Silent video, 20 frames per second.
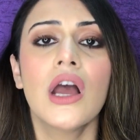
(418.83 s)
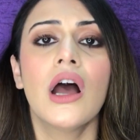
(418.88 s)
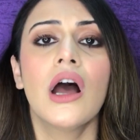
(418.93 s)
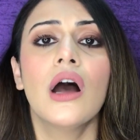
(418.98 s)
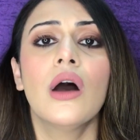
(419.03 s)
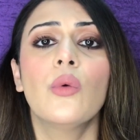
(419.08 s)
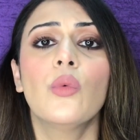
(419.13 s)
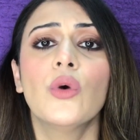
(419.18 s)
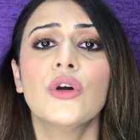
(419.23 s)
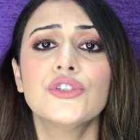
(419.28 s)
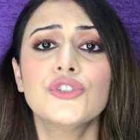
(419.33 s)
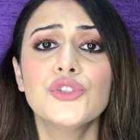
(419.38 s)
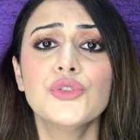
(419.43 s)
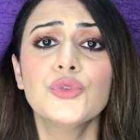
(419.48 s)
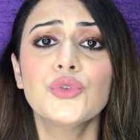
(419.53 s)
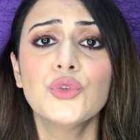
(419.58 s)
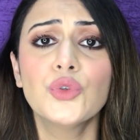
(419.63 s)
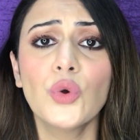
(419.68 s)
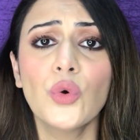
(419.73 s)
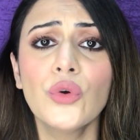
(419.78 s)
What
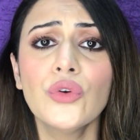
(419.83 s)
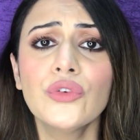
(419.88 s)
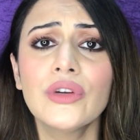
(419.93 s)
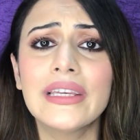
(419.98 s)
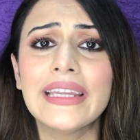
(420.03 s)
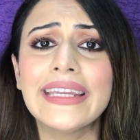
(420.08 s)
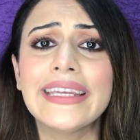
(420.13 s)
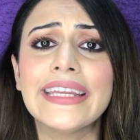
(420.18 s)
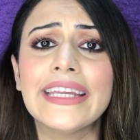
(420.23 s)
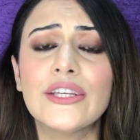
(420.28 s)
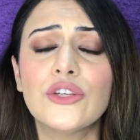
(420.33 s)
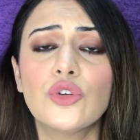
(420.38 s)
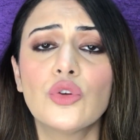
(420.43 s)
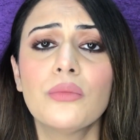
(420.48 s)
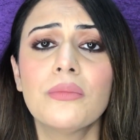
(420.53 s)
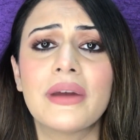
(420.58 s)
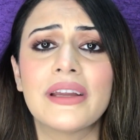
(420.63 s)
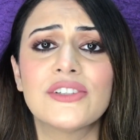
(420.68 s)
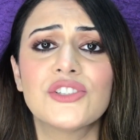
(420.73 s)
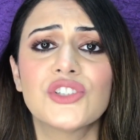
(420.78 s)
you don't really need to
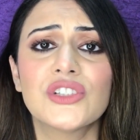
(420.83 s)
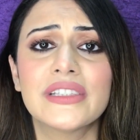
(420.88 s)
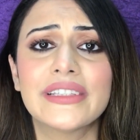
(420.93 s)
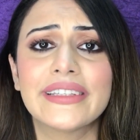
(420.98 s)
mention